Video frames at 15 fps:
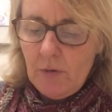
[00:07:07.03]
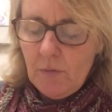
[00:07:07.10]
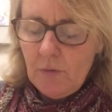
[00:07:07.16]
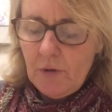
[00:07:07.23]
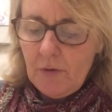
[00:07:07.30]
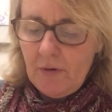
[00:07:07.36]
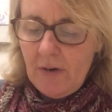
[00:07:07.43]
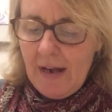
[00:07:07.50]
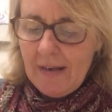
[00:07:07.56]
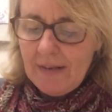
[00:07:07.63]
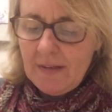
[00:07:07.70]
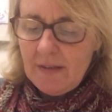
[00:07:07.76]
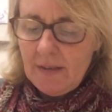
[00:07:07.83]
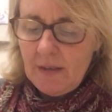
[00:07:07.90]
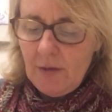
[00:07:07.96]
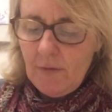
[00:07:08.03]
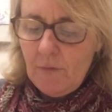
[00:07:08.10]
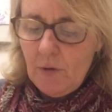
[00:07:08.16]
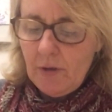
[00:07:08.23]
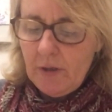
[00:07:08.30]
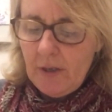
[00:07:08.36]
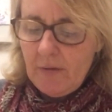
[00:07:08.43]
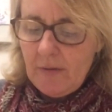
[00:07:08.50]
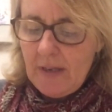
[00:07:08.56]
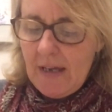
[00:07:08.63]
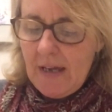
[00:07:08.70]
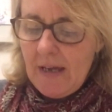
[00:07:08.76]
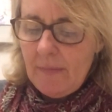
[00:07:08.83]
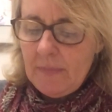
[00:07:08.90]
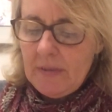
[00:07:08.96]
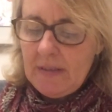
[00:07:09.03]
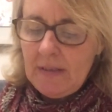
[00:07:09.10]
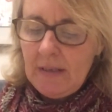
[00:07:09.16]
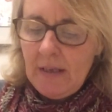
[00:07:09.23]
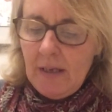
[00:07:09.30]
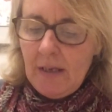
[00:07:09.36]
all the cracks so that you've got no gaps.